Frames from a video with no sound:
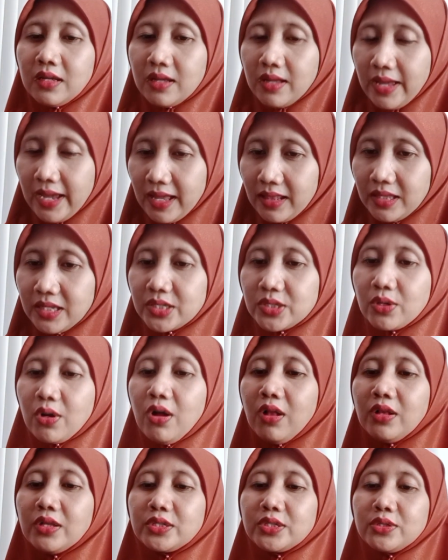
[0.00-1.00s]
Ellis
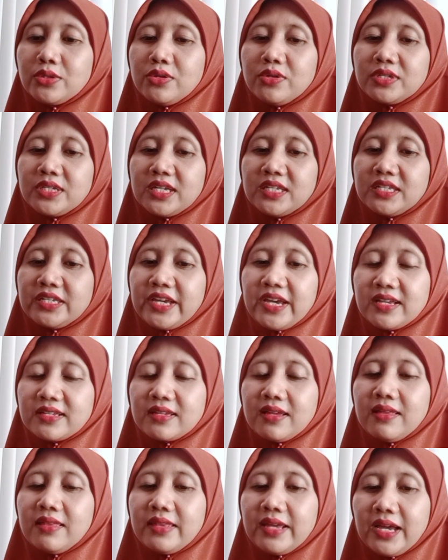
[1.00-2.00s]
also suggests
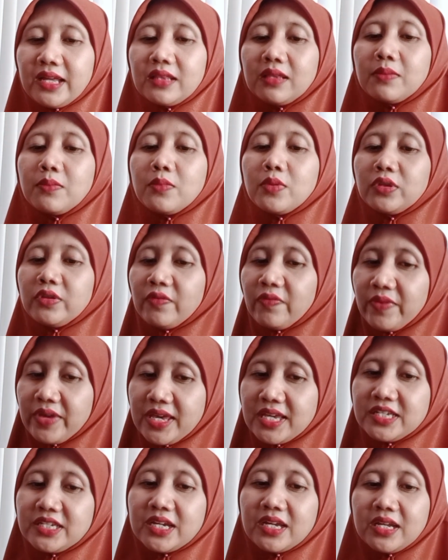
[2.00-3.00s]
that
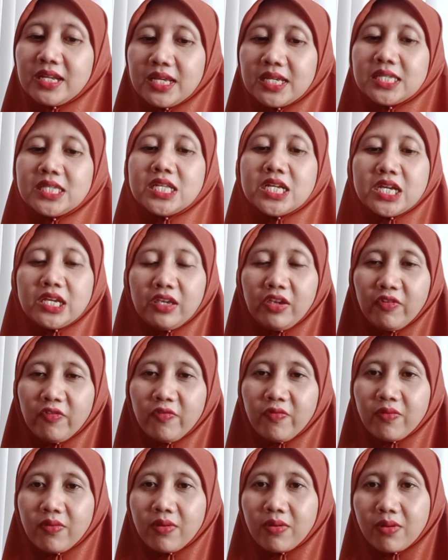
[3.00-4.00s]
motivation is the
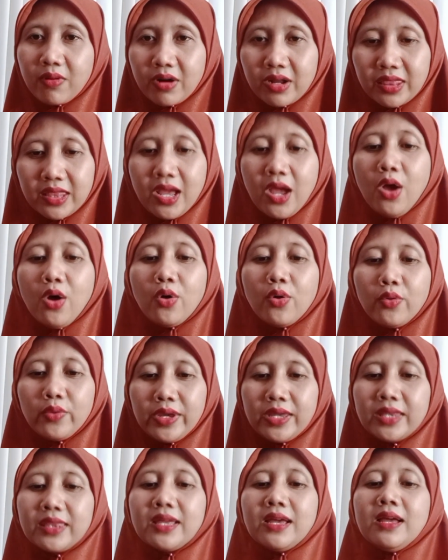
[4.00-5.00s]
effort
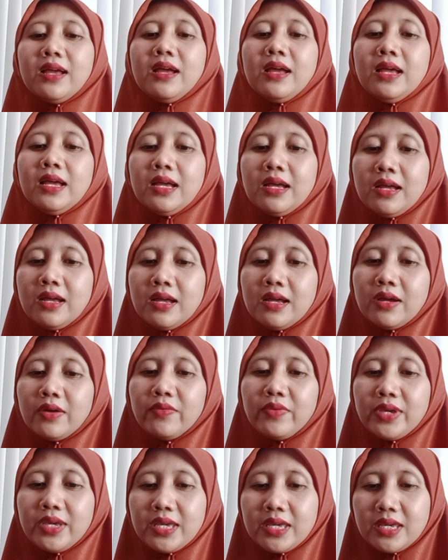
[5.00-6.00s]
with
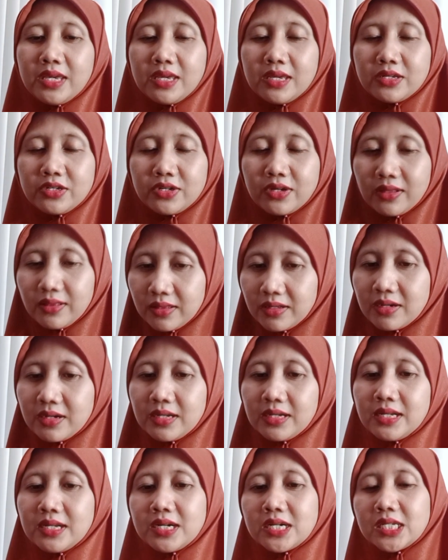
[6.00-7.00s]
which
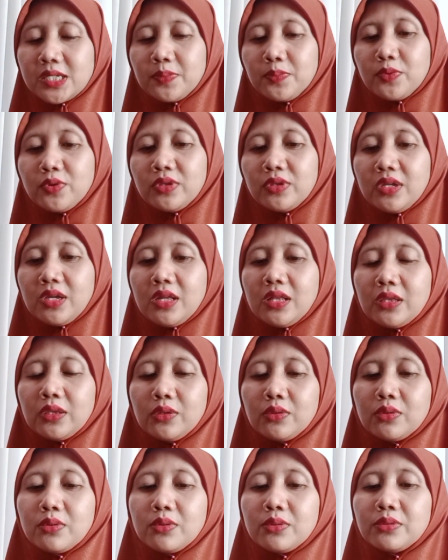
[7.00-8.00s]
learners put into
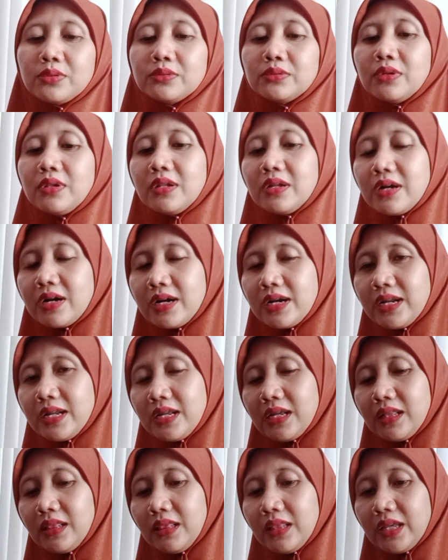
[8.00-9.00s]

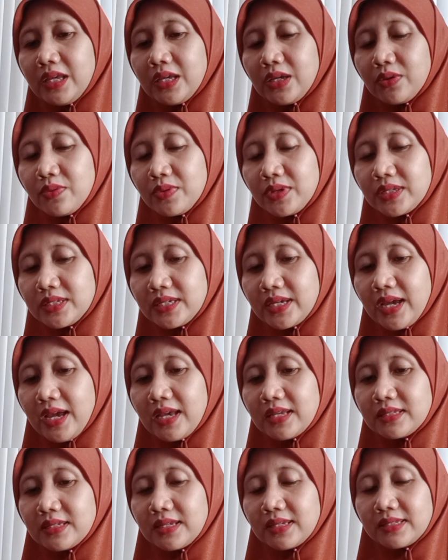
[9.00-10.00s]
learning language as
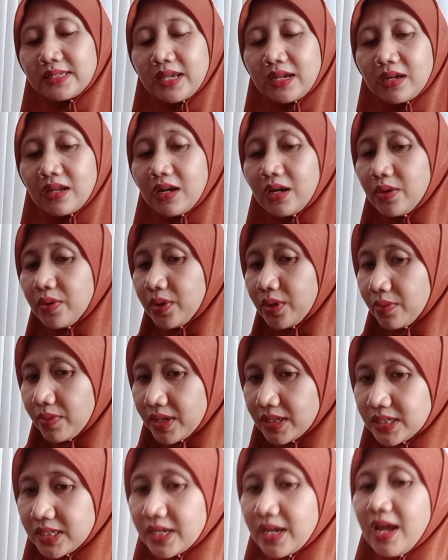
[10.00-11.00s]
a second
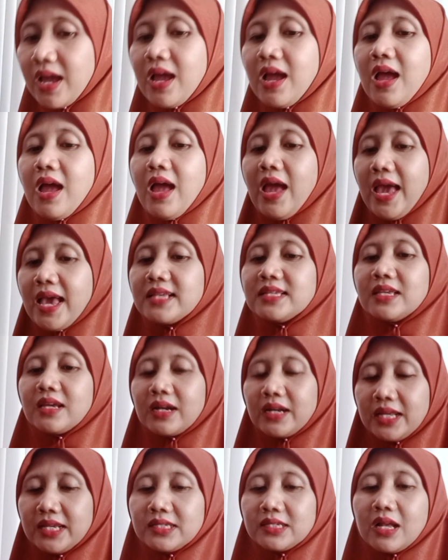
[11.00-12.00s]
language as a
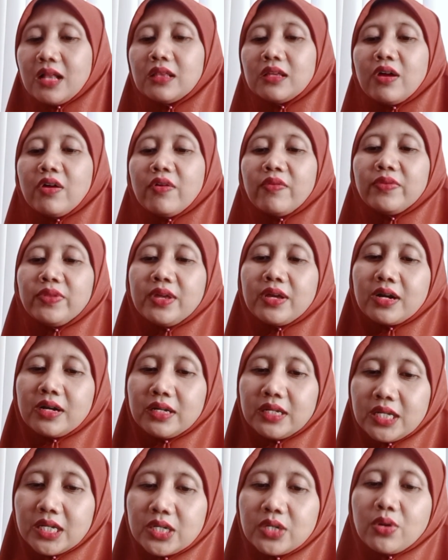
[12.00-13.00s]
result of their
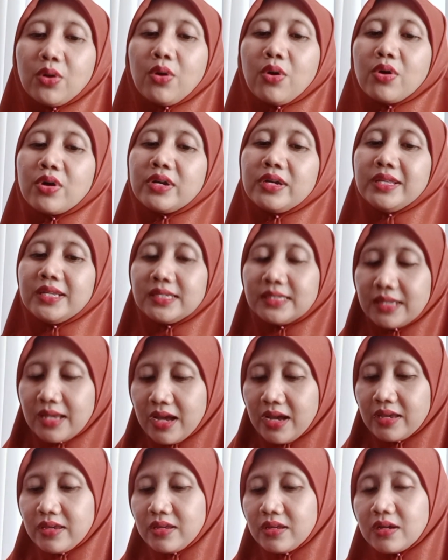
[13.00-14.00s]
need or
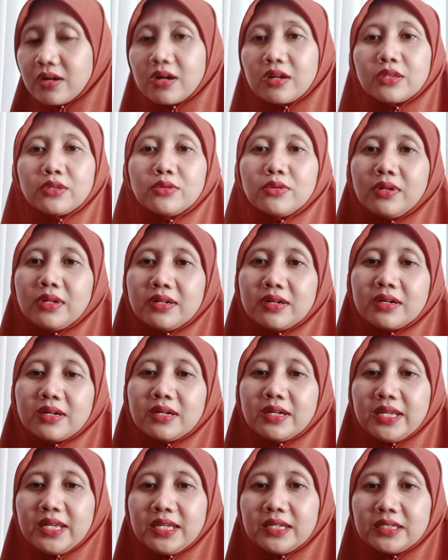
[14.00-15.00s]
desire to learn
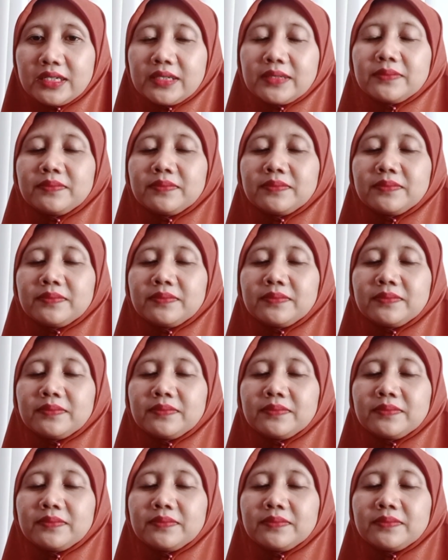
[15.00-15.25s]
it.